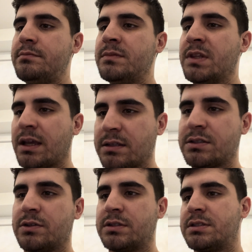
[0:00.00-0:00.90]
Yeah,
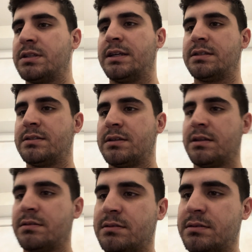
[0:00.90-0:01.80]
so it's
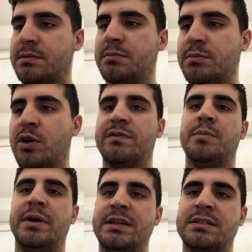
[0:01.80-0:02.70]
more of a
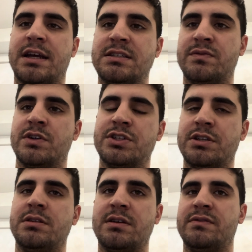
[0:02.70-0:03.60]
bite-sized
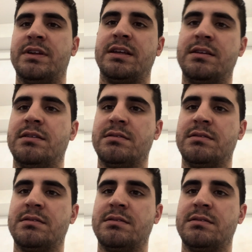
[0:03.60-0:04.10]
version of like